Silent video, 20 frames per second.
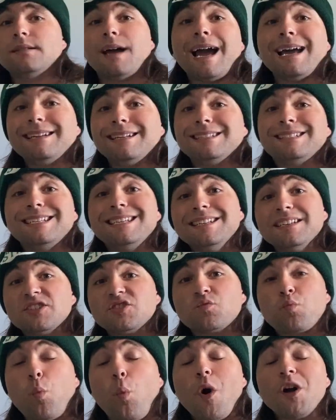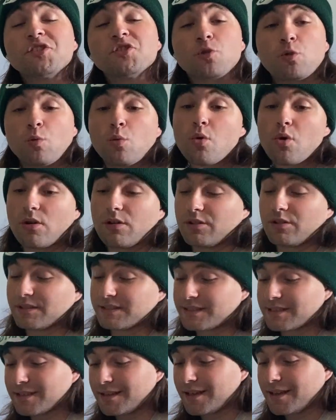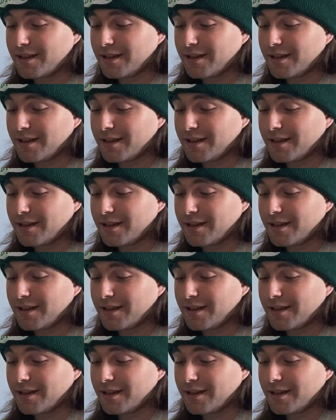Tiny Tina's Wonder World.